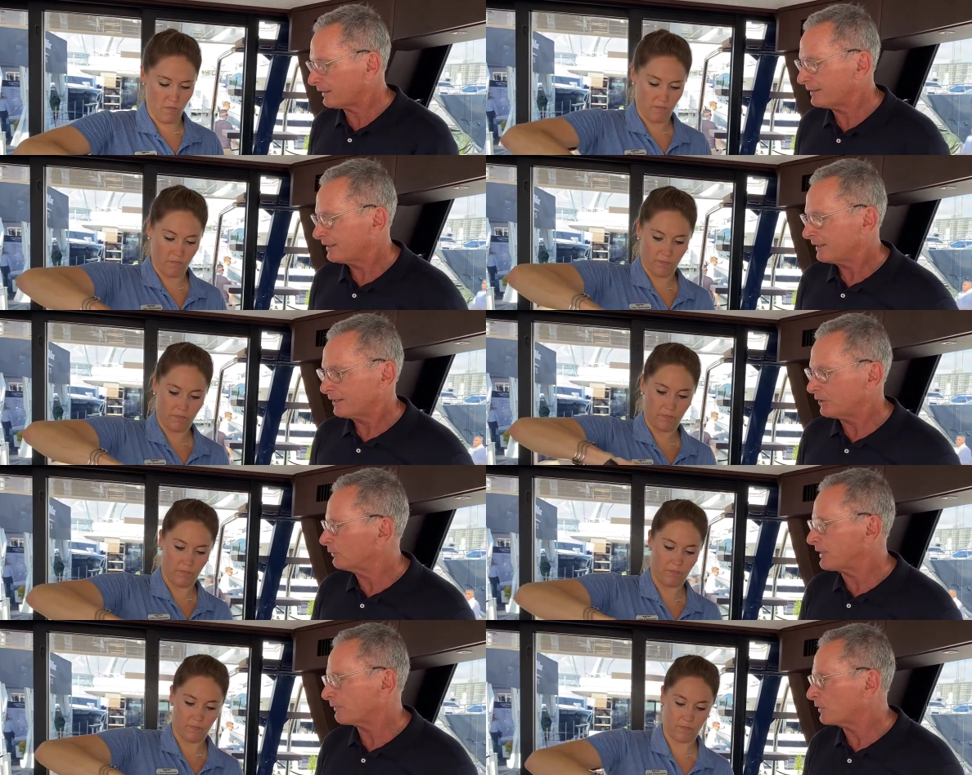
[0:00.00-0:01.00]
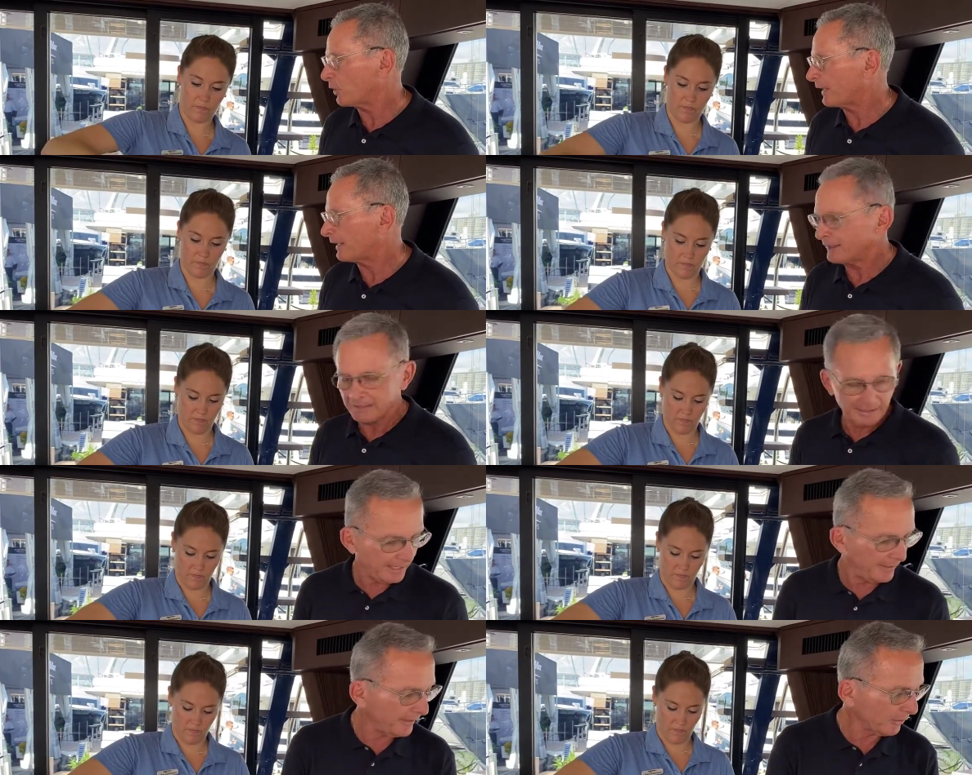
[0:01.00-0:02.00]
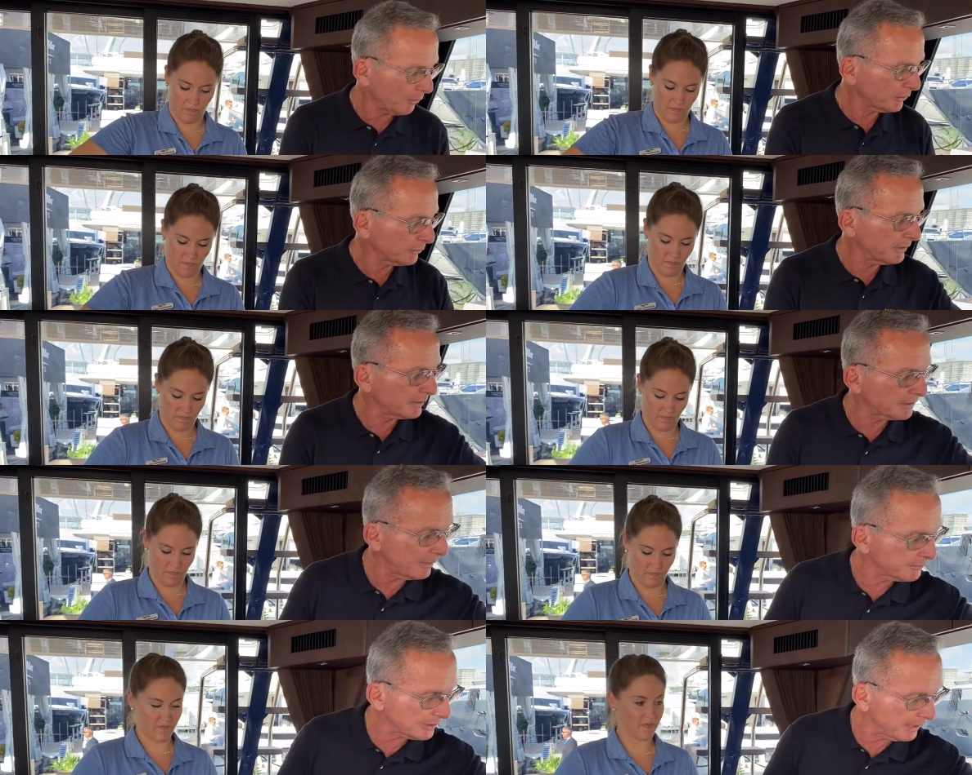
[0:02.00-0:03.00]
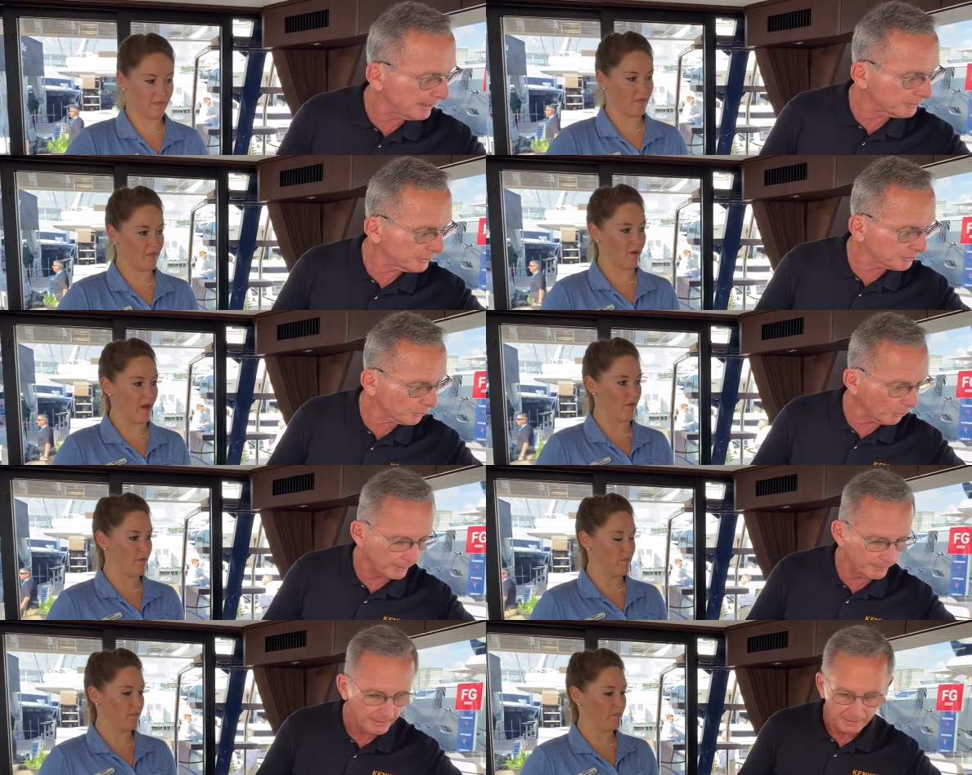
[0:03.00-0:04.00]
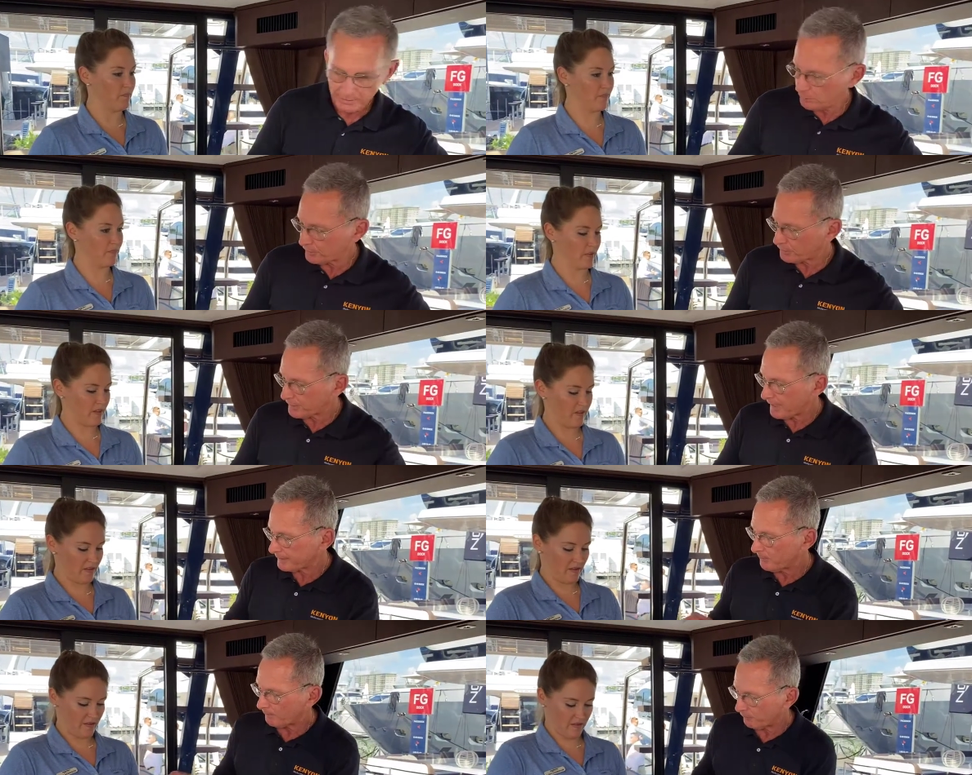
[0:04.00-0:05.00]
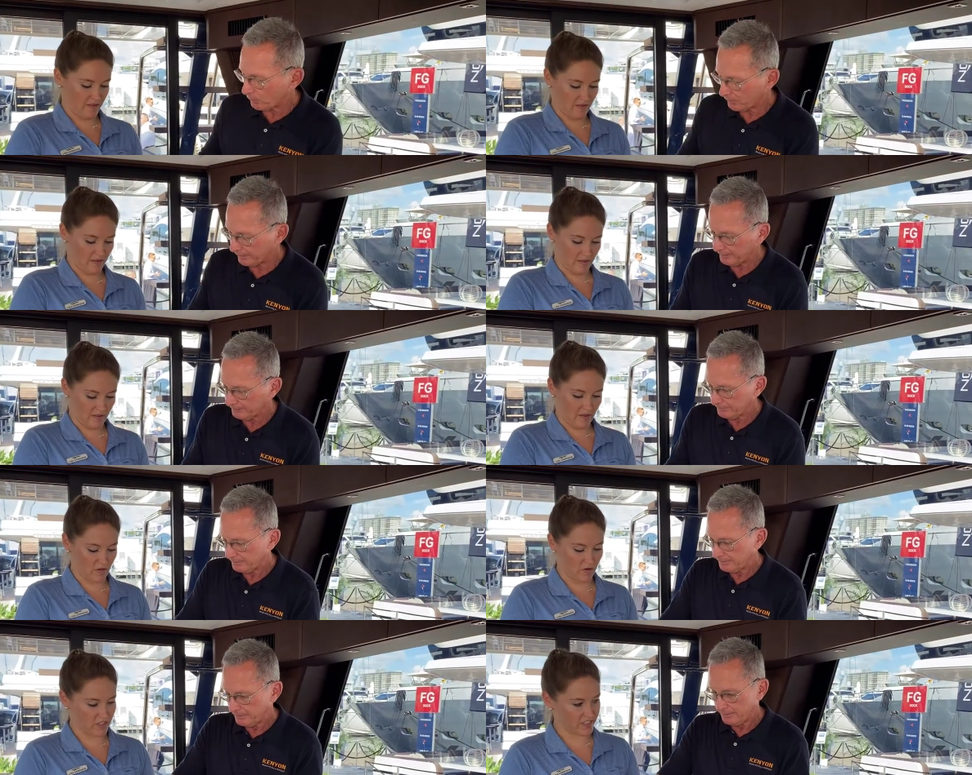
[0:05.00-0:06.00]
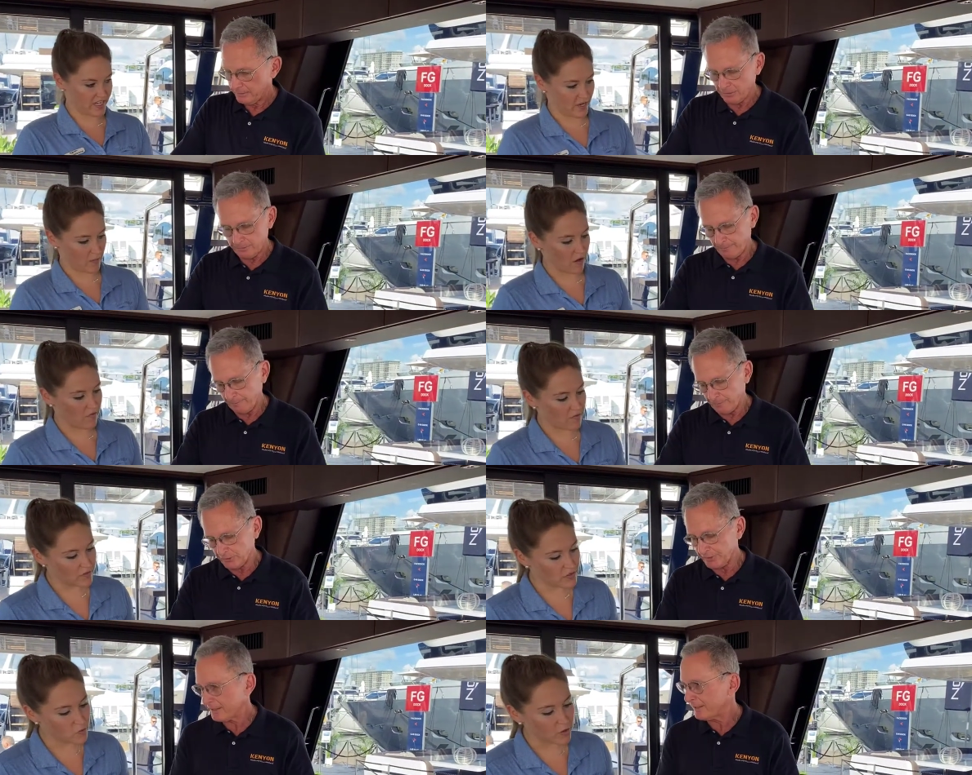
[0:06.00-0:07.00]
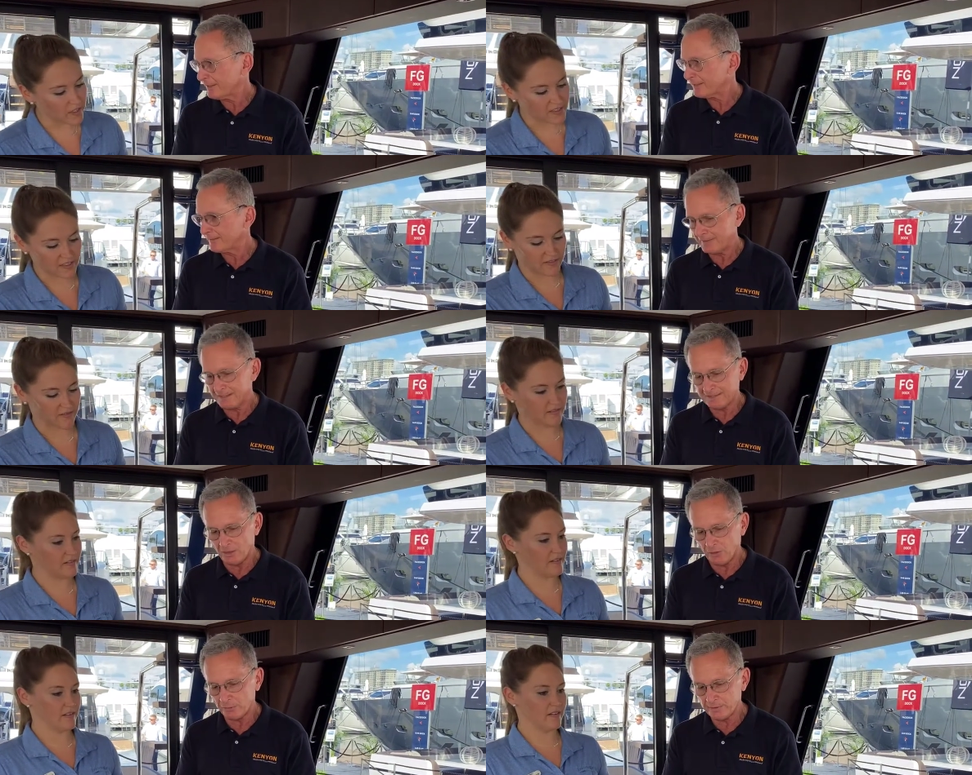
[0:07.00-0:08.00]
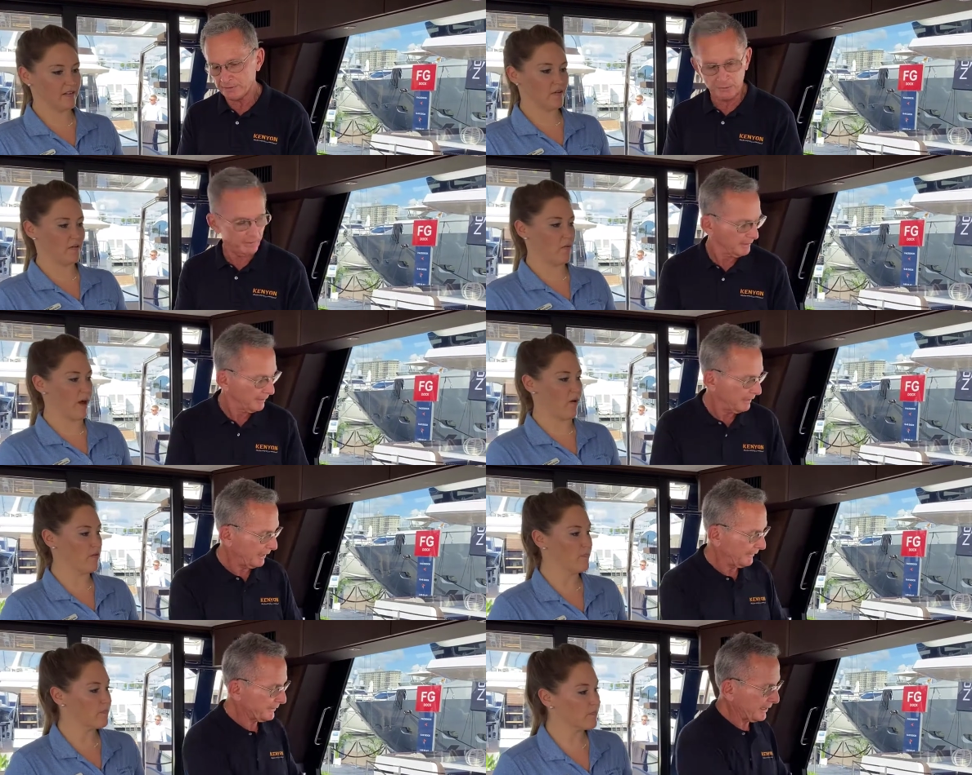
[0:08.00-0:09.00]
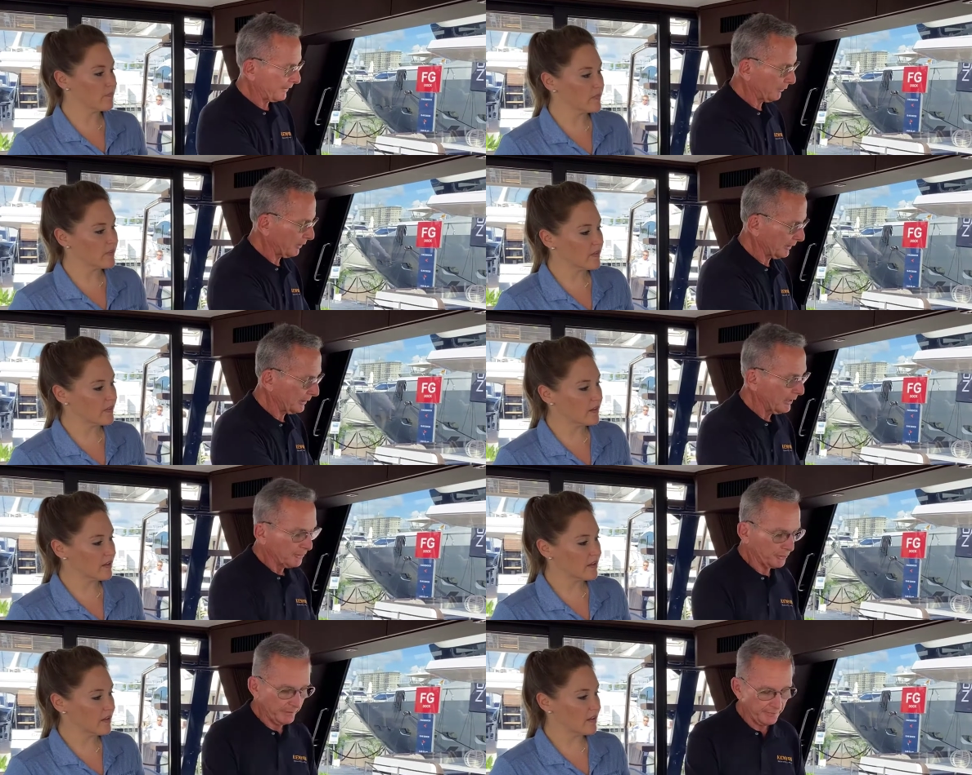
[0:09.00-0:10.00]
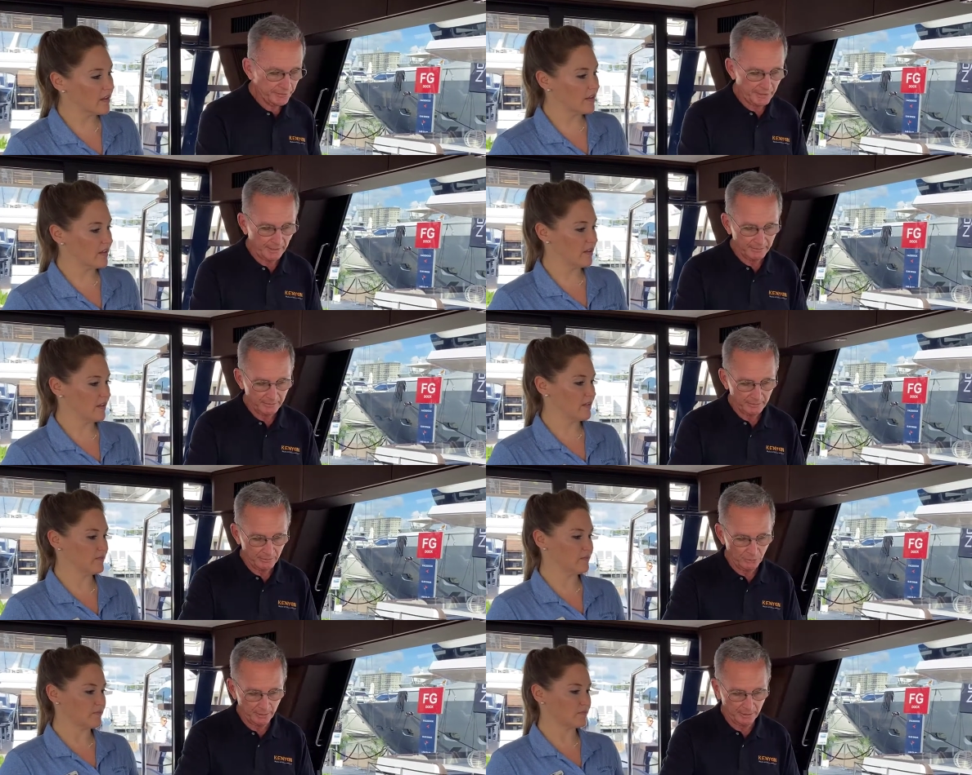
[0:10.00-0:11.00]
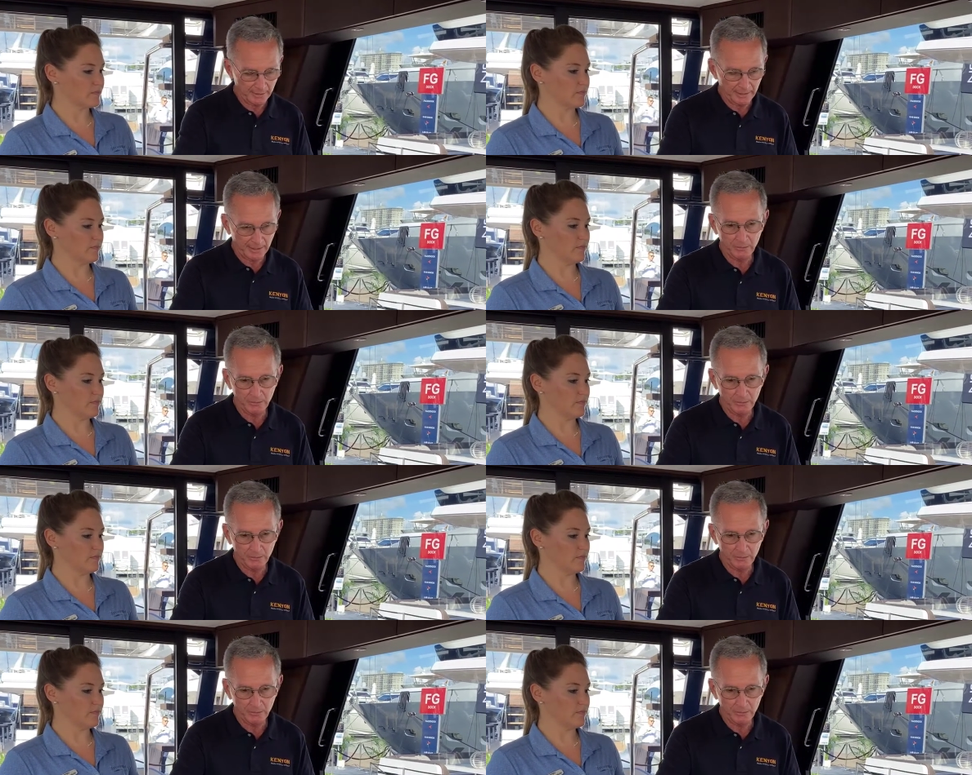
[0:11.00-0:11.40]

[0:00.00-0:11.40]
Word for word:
Speaker 1: Nope. You'll never know that. And then, of course, when it comes time to wow. store them, you just stack them up vertically.
Speaker 2: You can just take them off, just, just like press this. it.
Speaker 1: That's all there is to it. Wow. And they stack vertically. So in the set, you get a